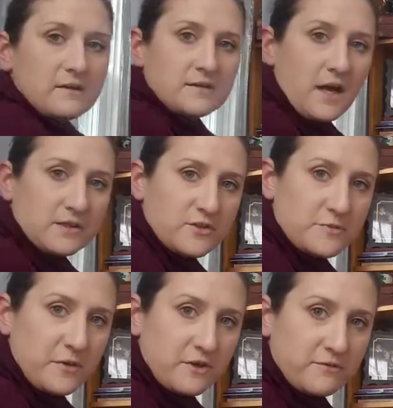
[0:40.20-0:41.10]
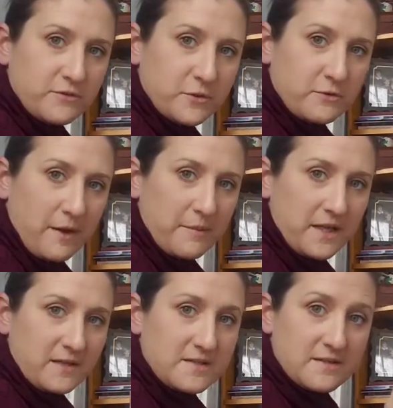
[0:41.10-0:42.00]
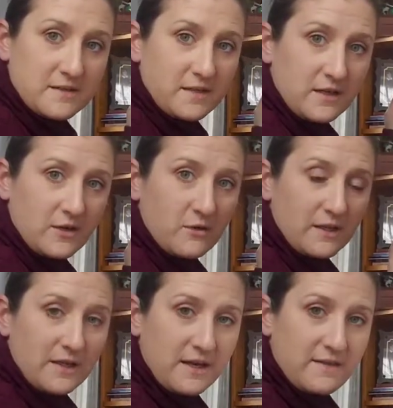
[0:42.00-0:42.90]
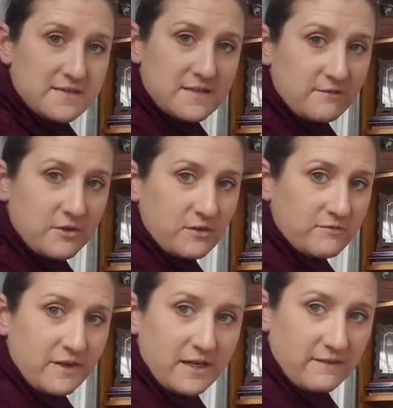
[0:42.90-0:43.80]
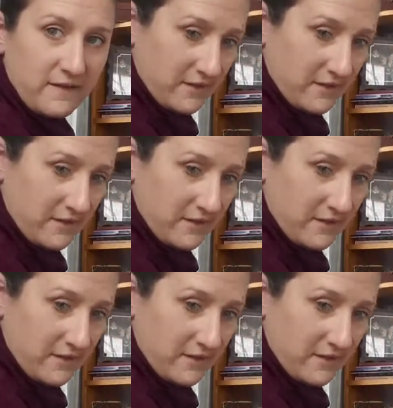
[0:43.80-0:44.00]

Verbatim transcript: Doctor's Book of Food Remedies. You know, a lot of that stuff you can find on the